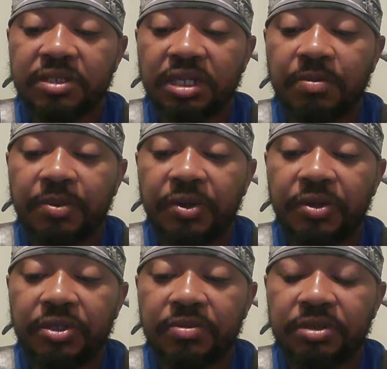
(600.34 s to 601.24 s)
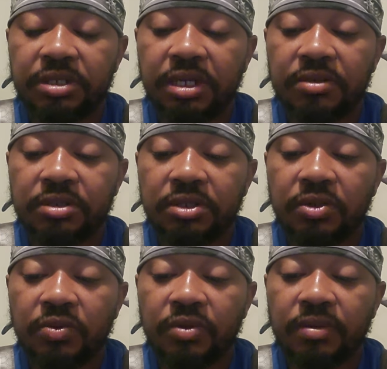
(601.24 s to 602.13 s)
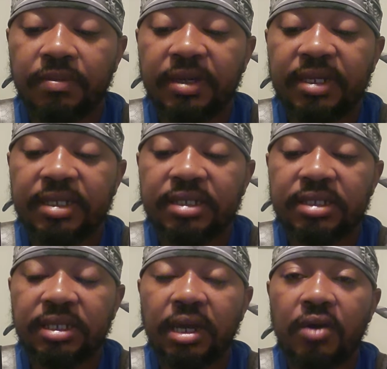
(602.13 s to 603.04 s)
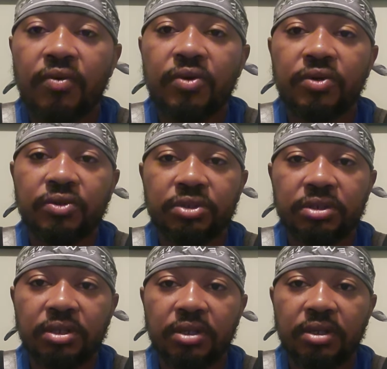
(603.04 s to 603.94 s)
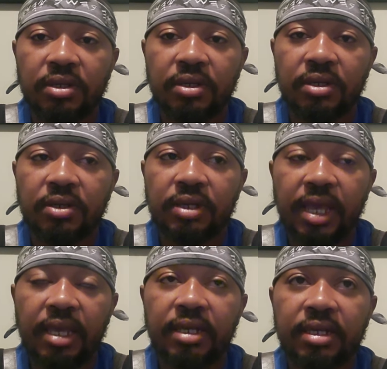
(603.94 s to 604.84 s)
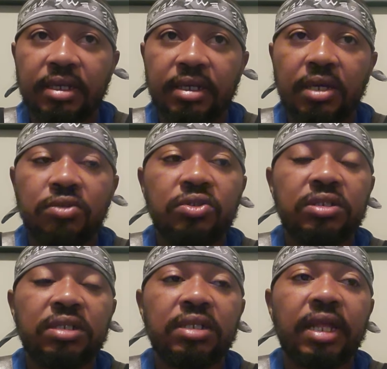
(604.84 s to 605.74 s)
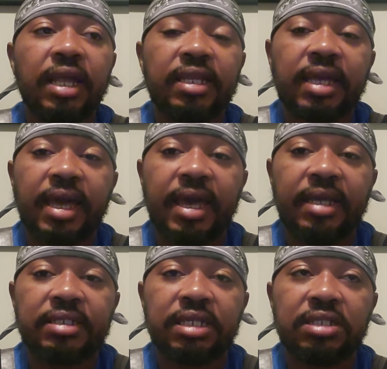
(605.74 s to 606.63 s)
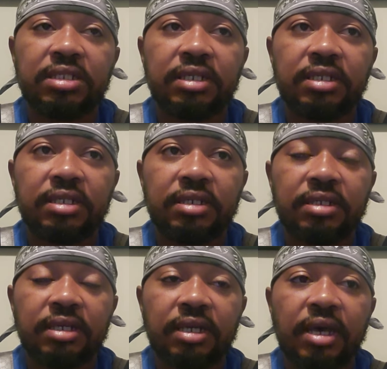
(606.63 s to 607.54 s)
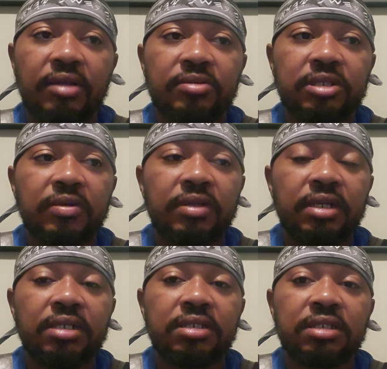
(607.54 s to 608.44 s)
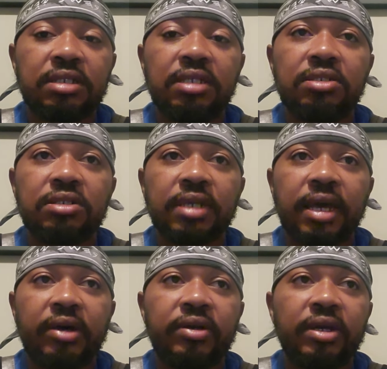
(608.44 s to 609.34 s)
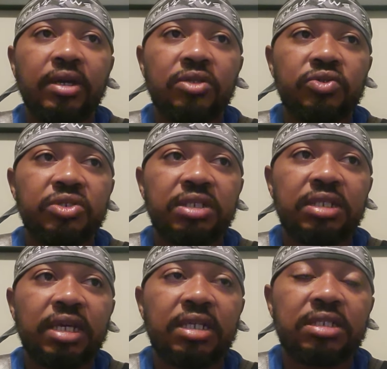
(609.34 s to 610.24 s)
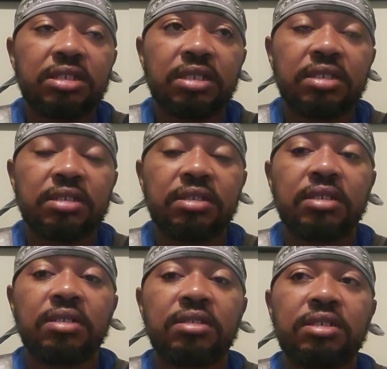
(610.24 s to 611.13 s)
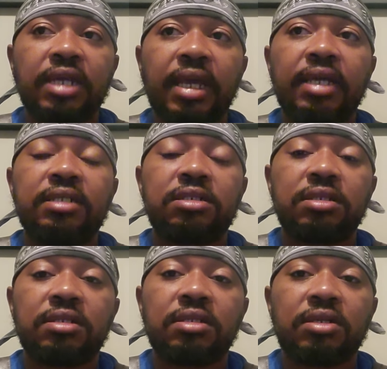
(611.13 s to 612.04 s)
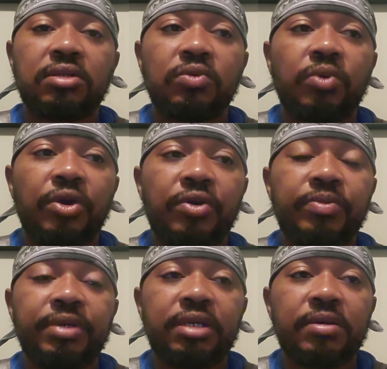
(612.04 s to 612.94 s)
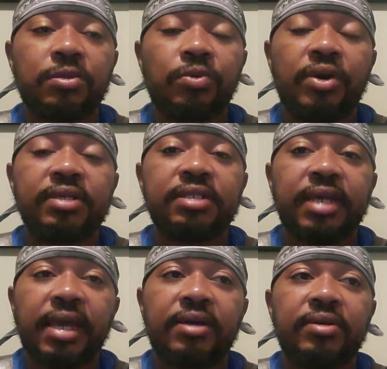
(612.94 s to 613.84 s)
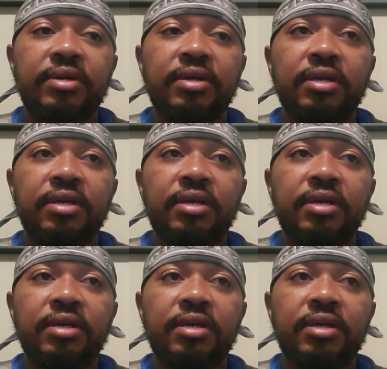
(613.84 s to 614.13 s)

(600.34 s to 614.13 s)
and pierced themselves with many sorrows. Okay? And you see a lot of guys that, that, that, that call themselves leaders and teachers, how you see their agendas change. You know, the word becomes watered down,